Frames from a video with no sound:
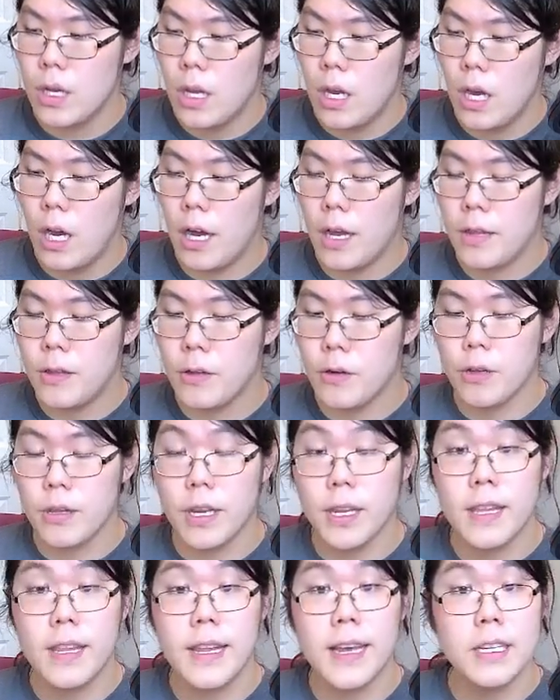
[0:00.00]
And there are
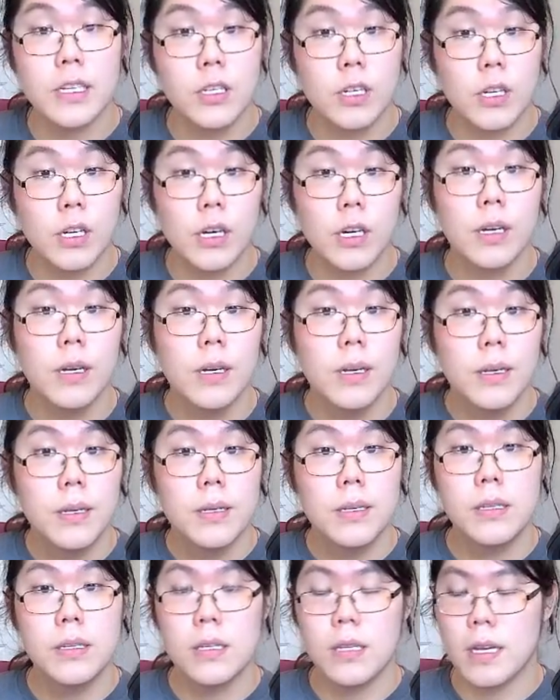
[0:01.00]
like nicer
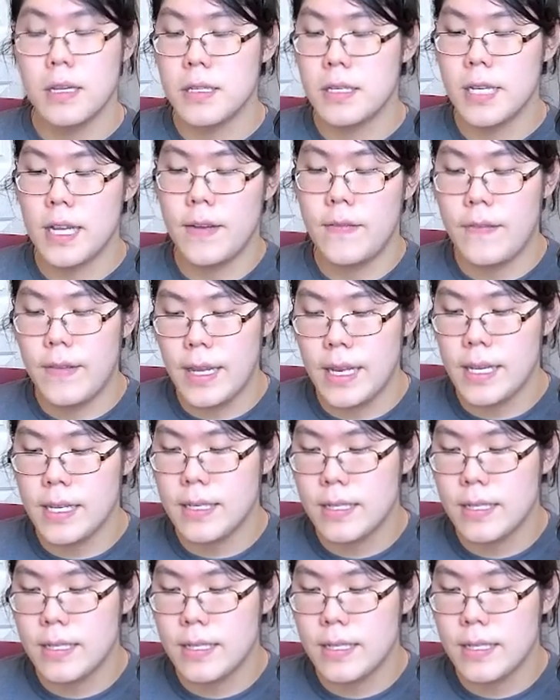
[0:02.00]
sunset fades